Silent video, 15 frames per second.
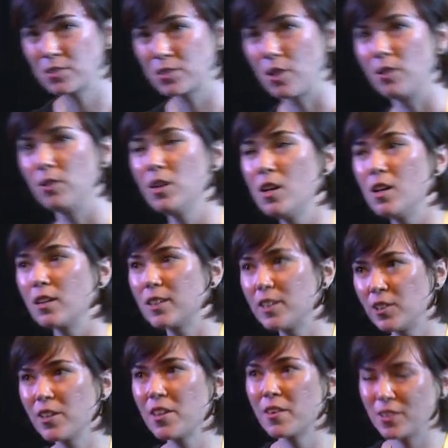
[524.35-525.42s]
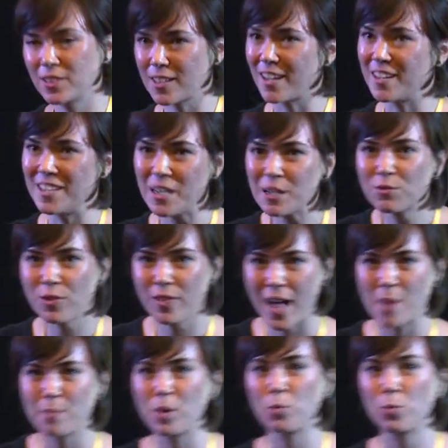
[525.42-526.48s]
So clearly there's a need for
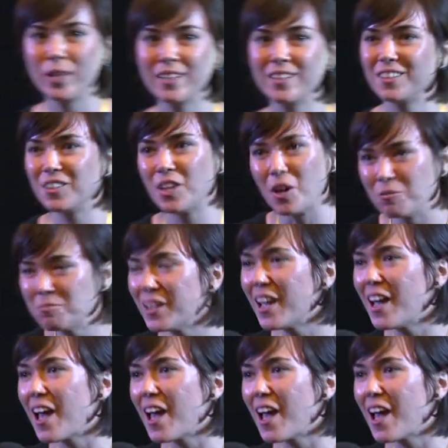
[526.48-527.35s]
that, but we, you know,